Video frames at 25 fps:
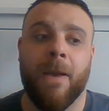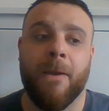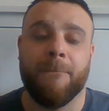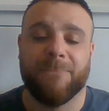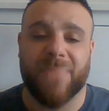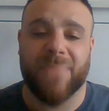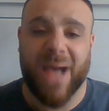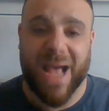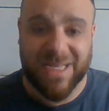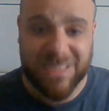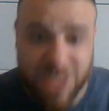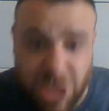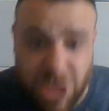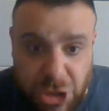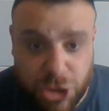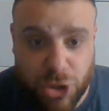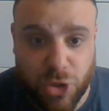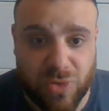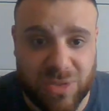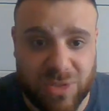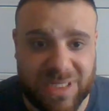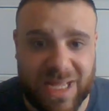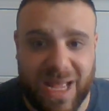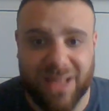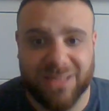But as he
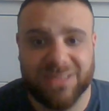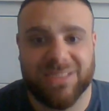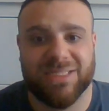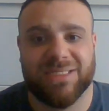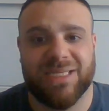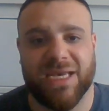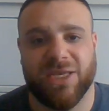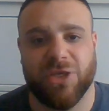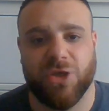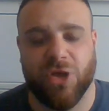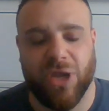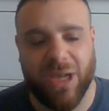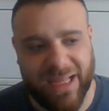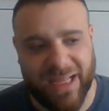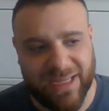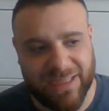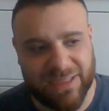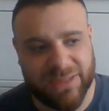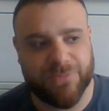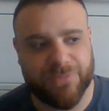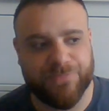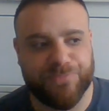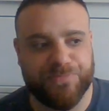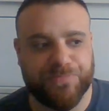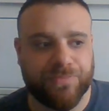shoots down to take your
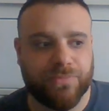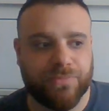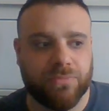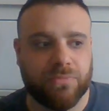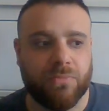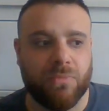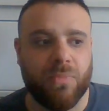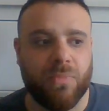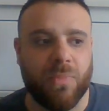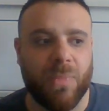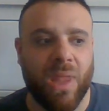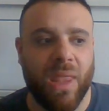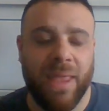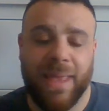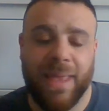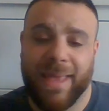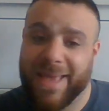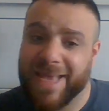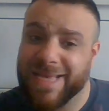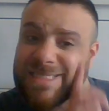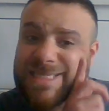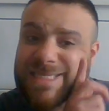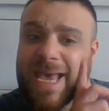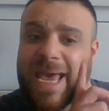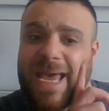legs,
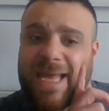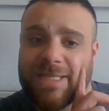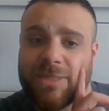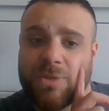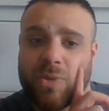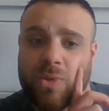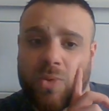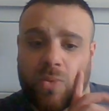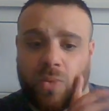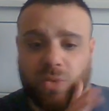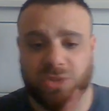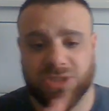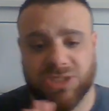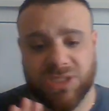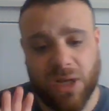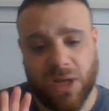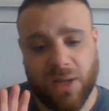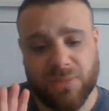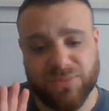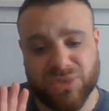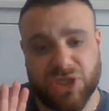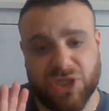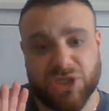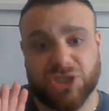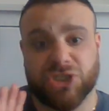his head wants to
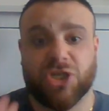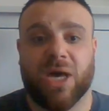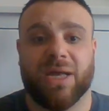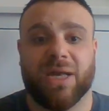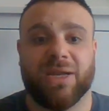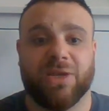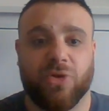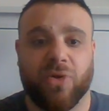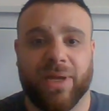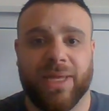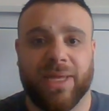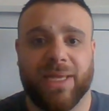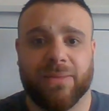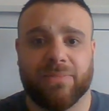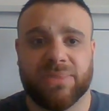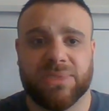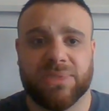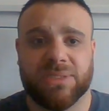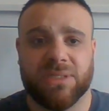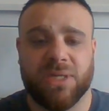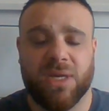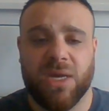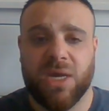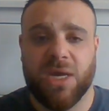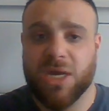come to the side of your
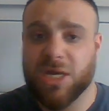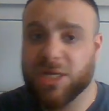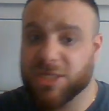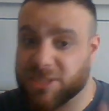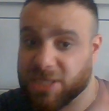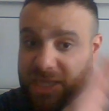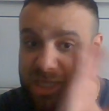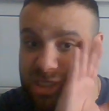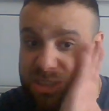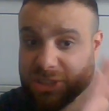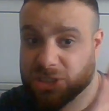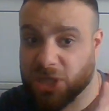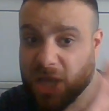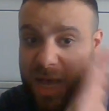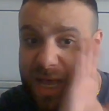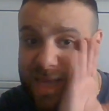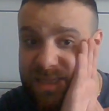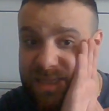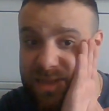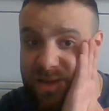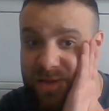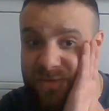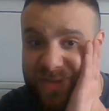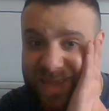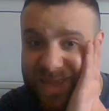hips. So the side
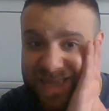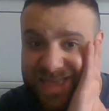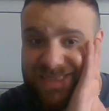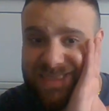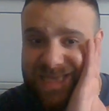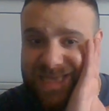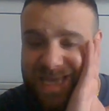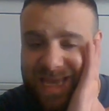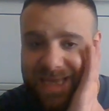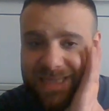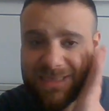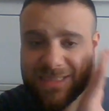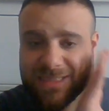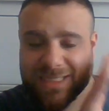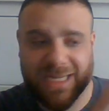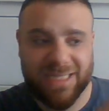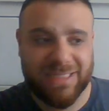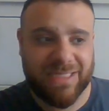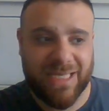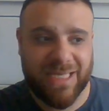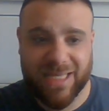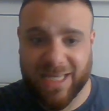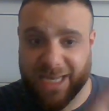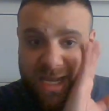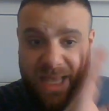of his head, so
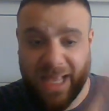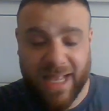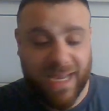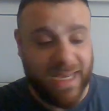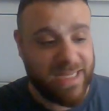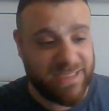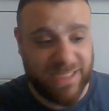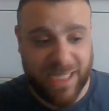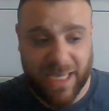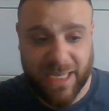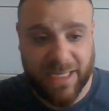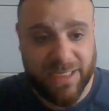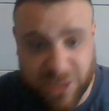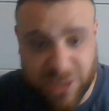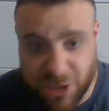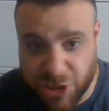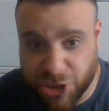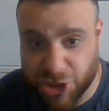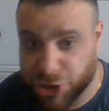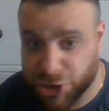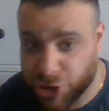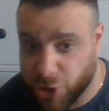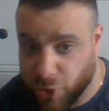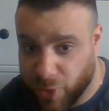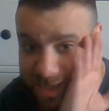let's say he's going
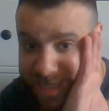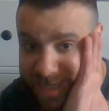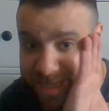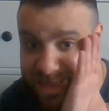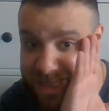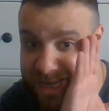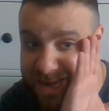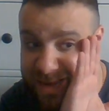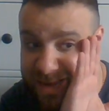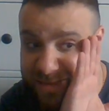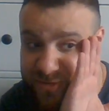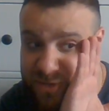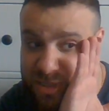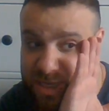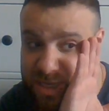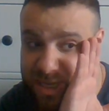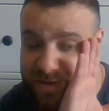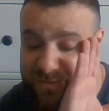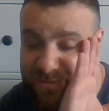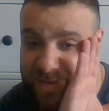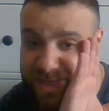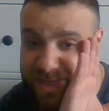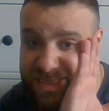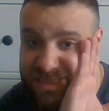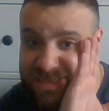to shoot and the left side
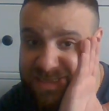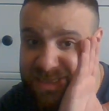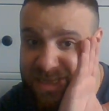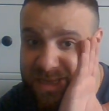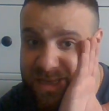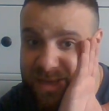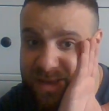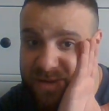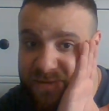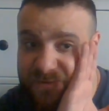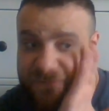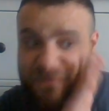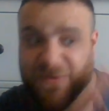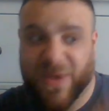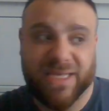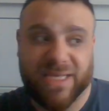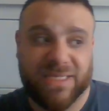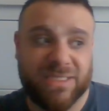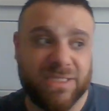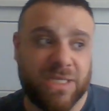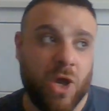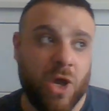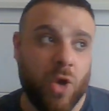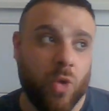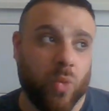of his
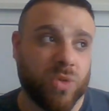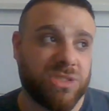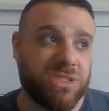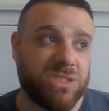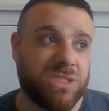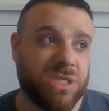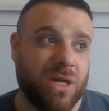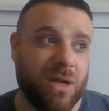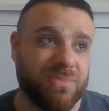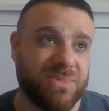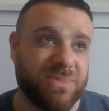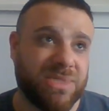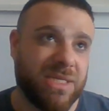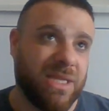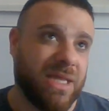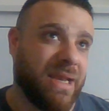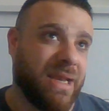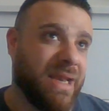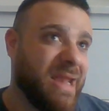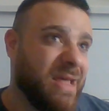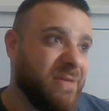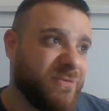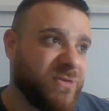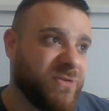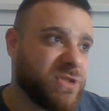face wants to come to the
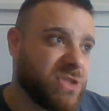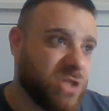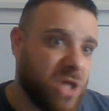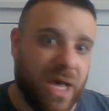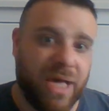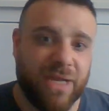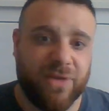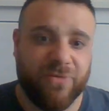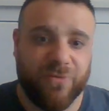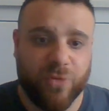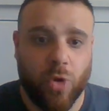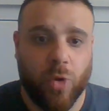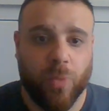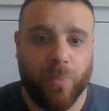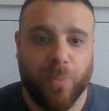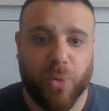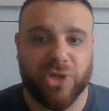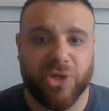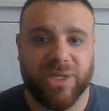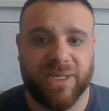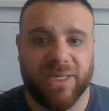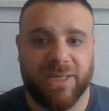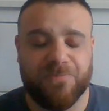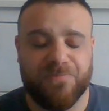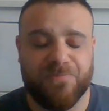left side of your
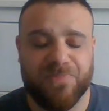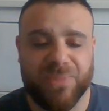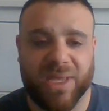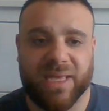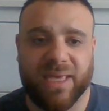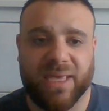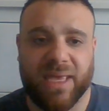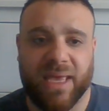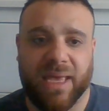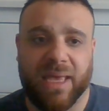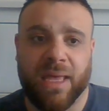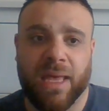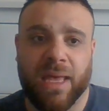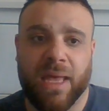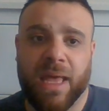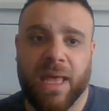body, okay?